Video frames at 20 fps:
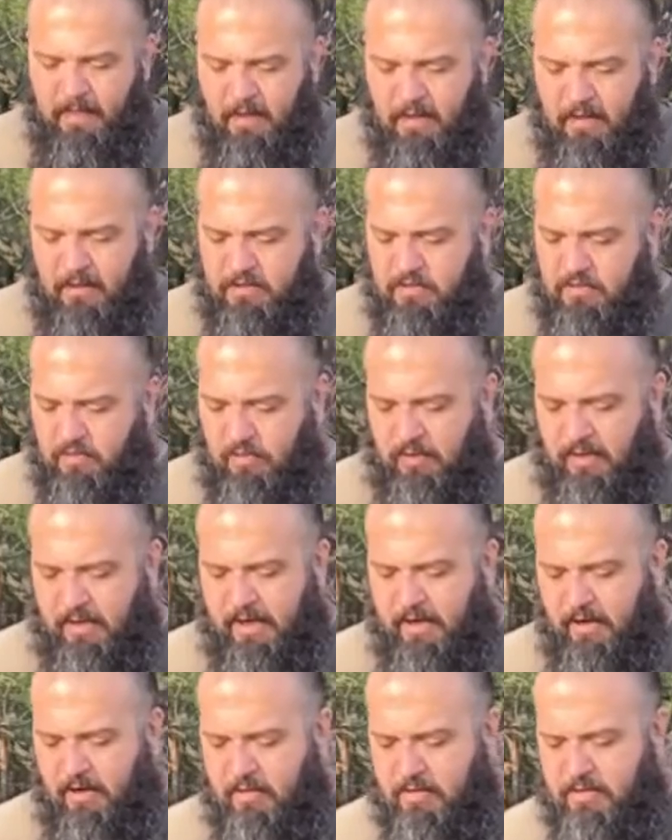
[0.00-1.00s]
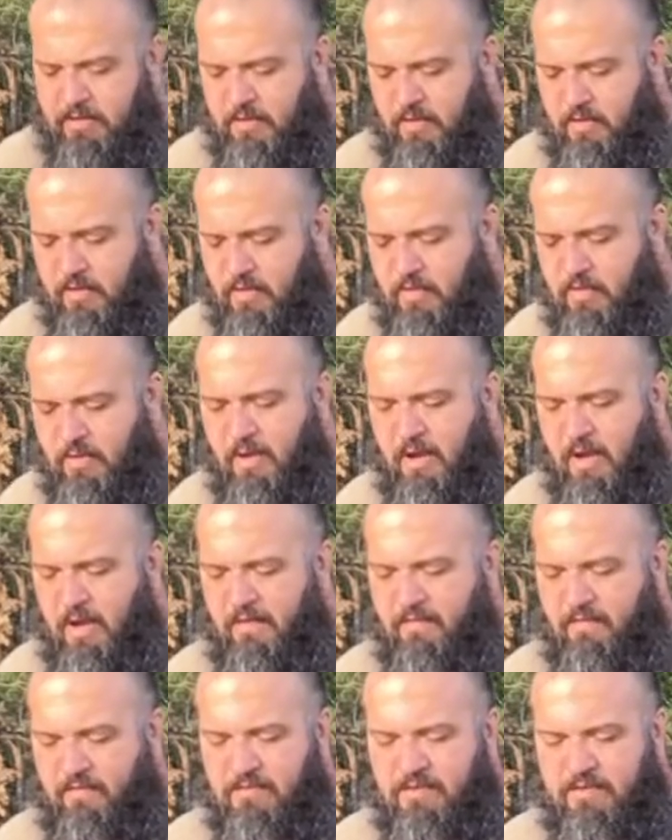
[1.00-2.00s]
Short Lane also
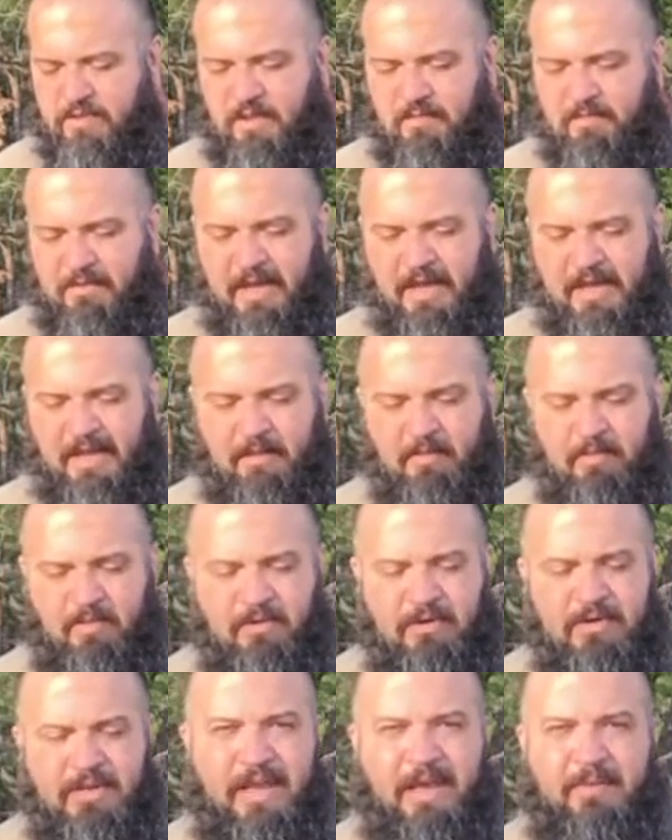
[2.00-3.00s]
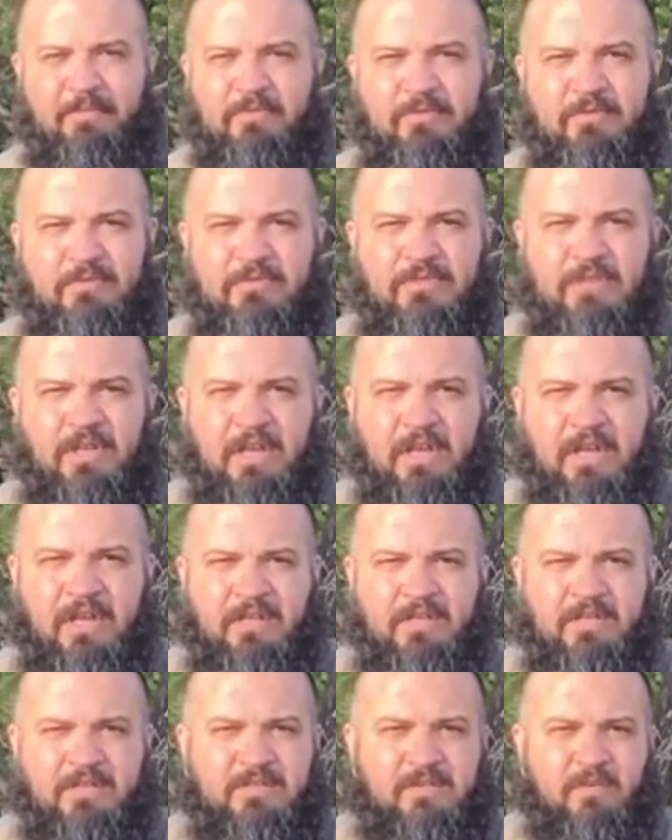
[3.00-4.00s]
offers sub-caliber adapters.
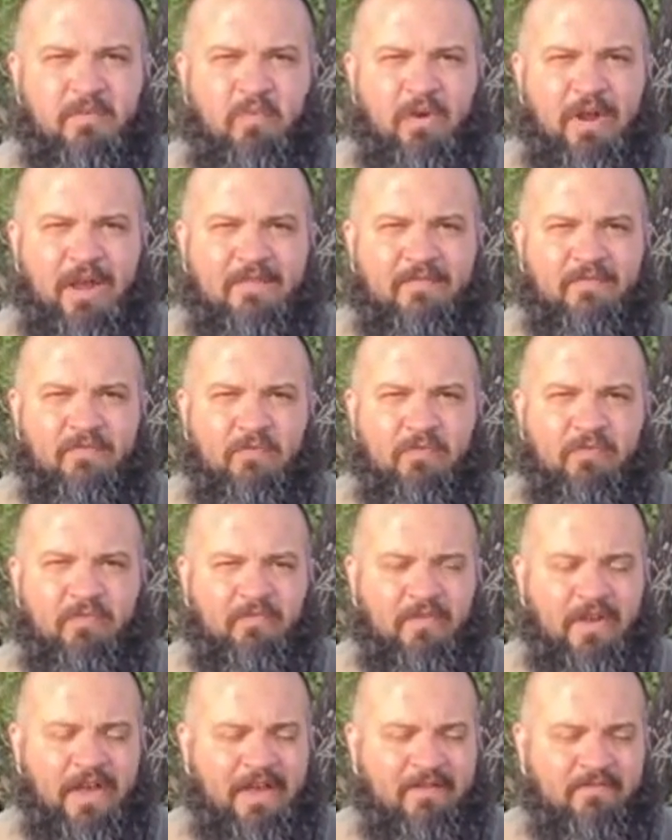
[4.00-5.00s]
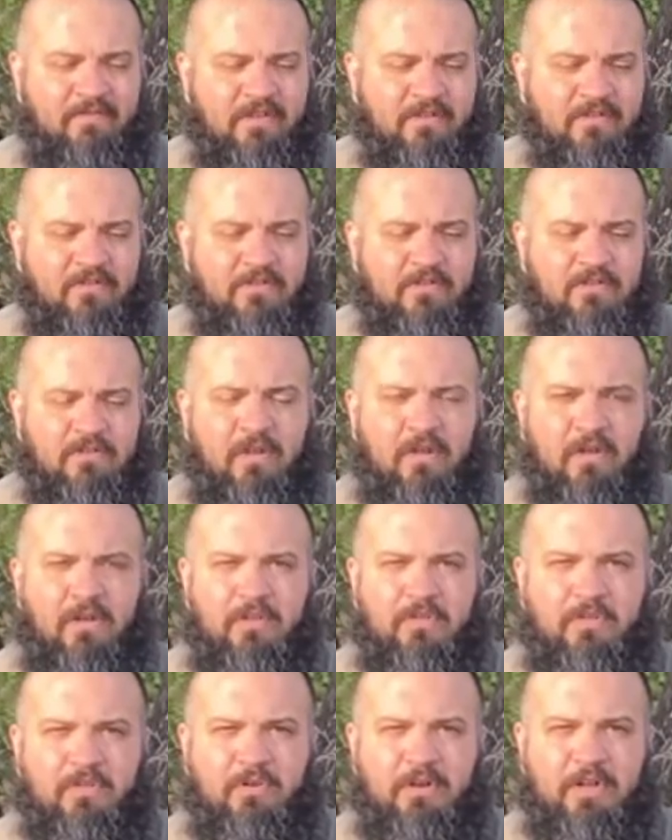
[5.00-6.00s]
This is a rifled 5-inch
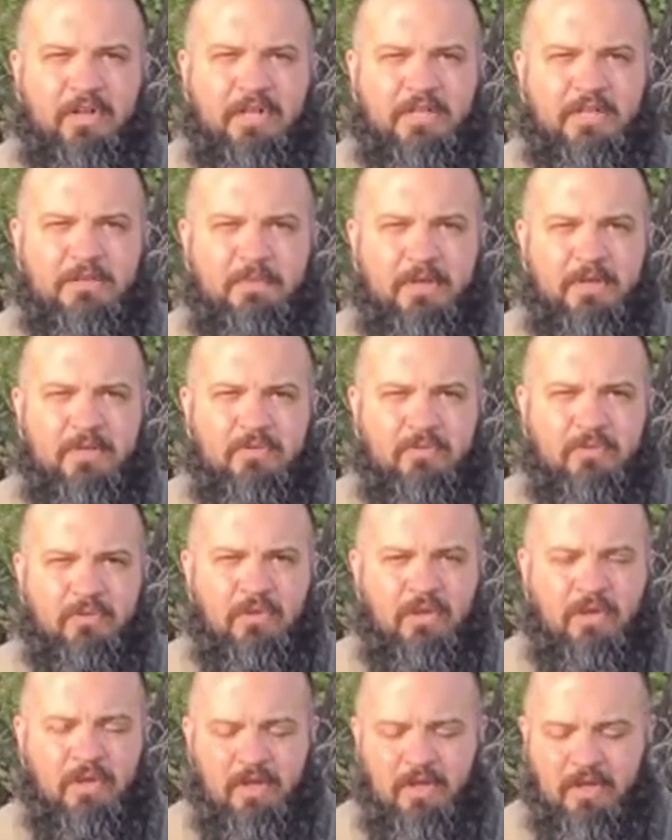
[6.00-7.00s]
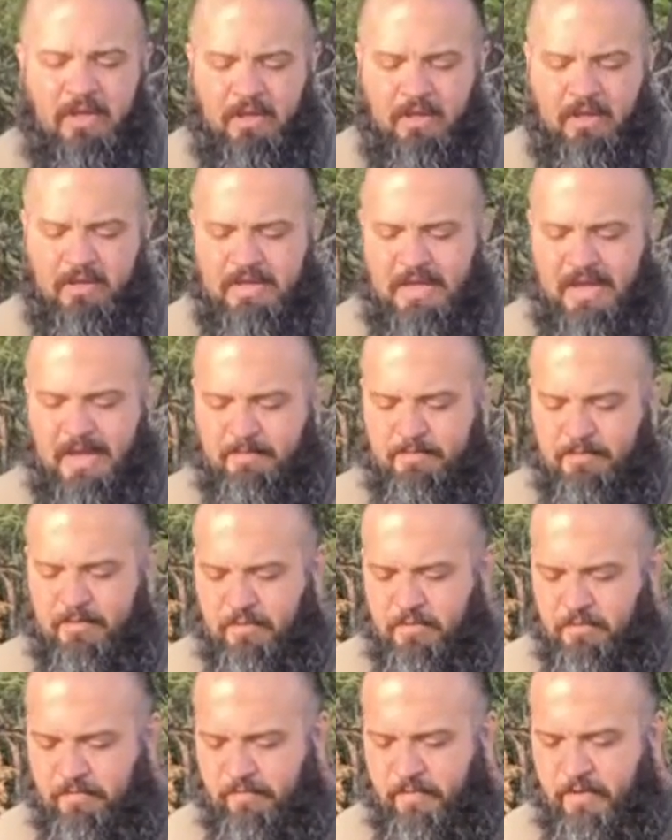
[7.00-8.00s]
38 special
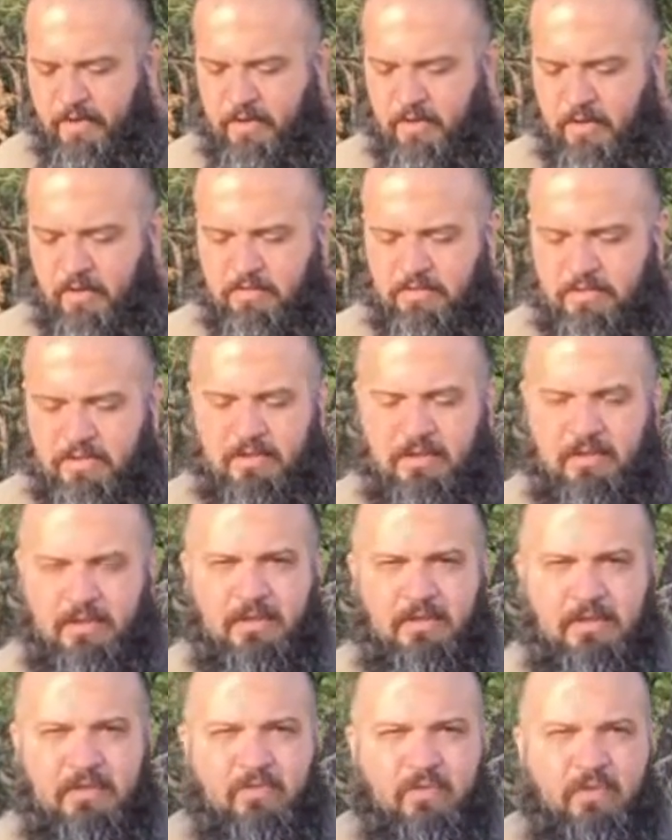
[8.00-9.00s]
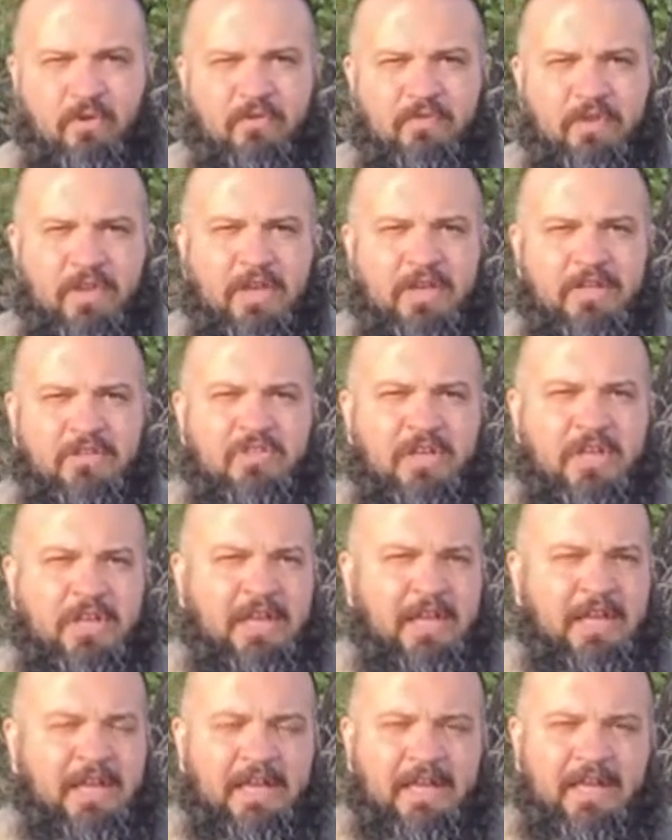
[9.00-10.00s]
adapter that goes in the 12 gauge.
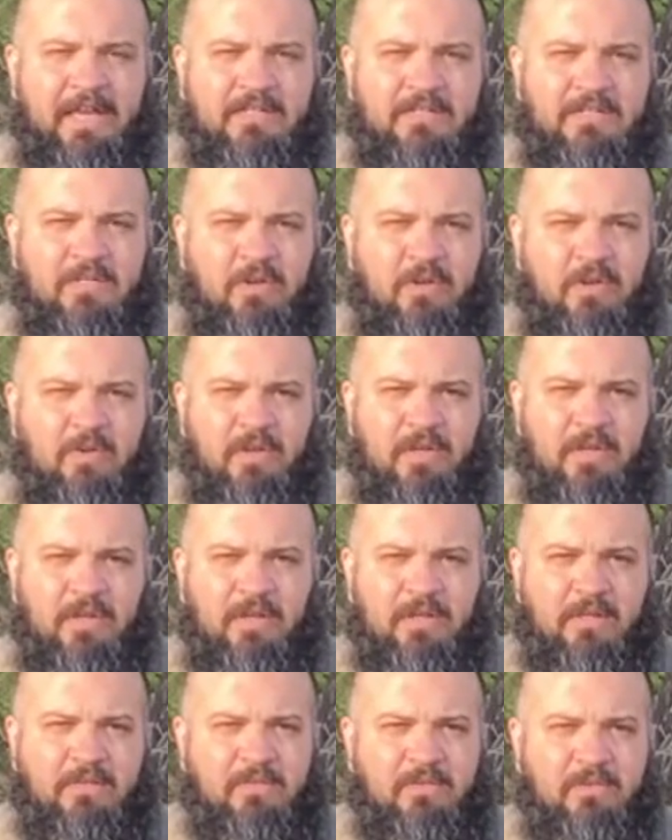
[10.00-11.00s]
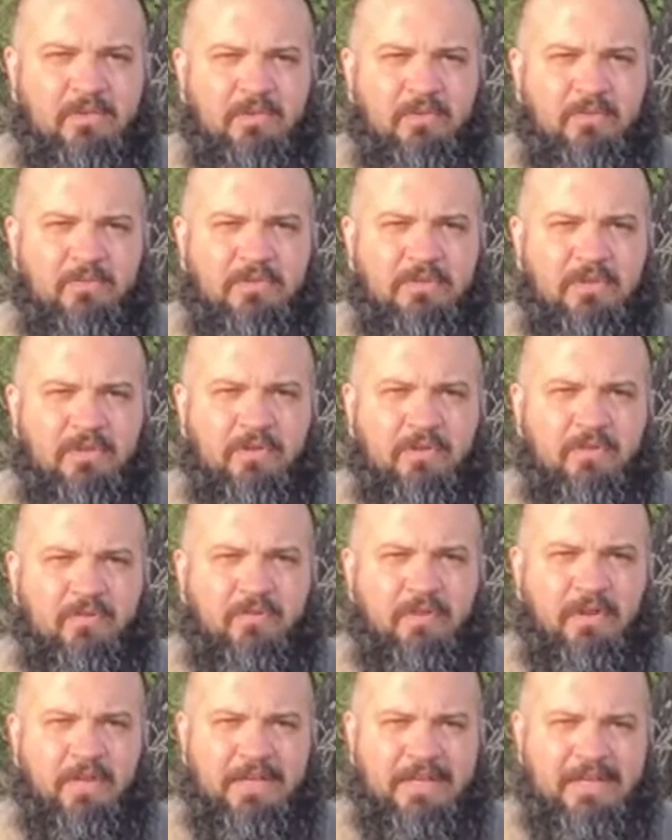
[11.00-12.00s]
And so in terms of
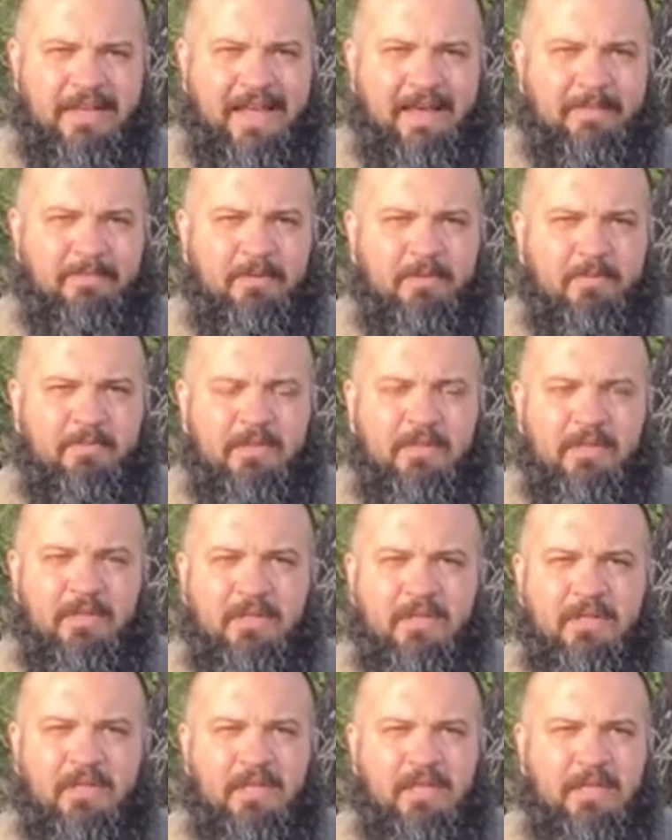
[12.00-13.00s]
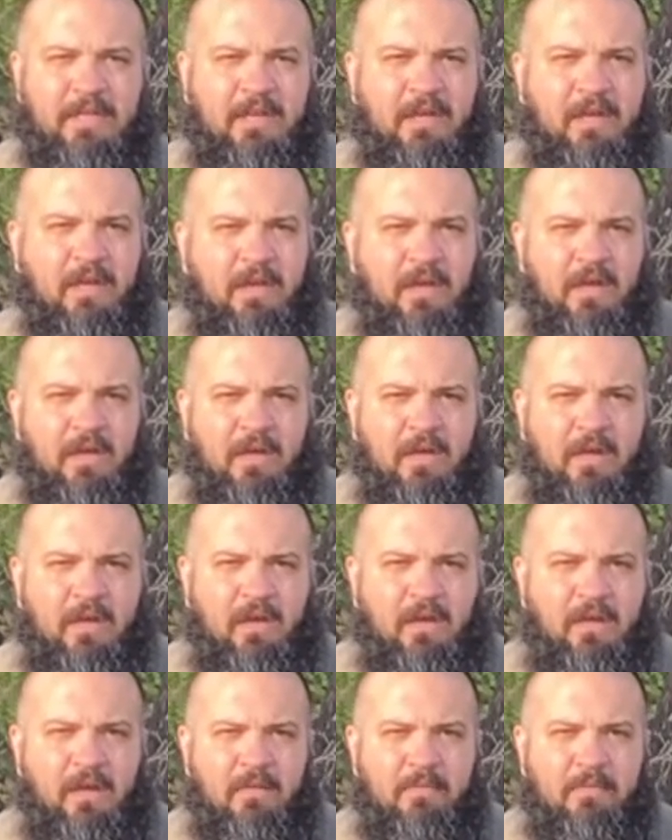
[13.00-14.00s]
adaptability,
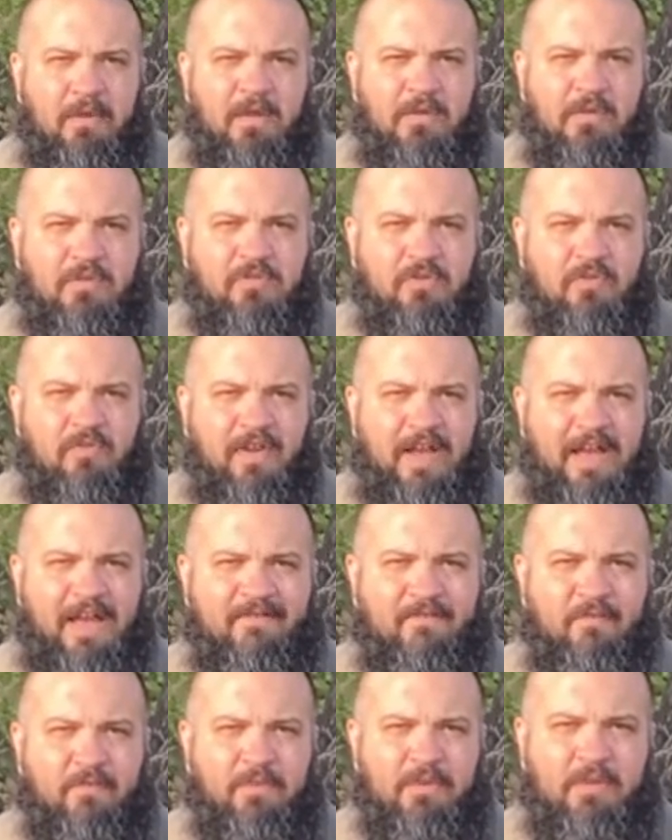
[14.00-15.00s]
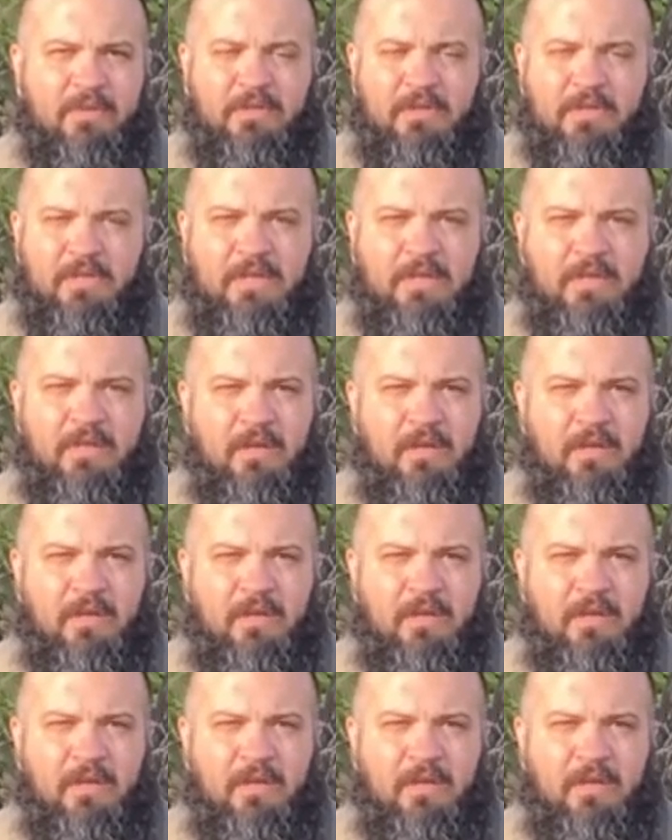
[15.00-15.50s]
survivability,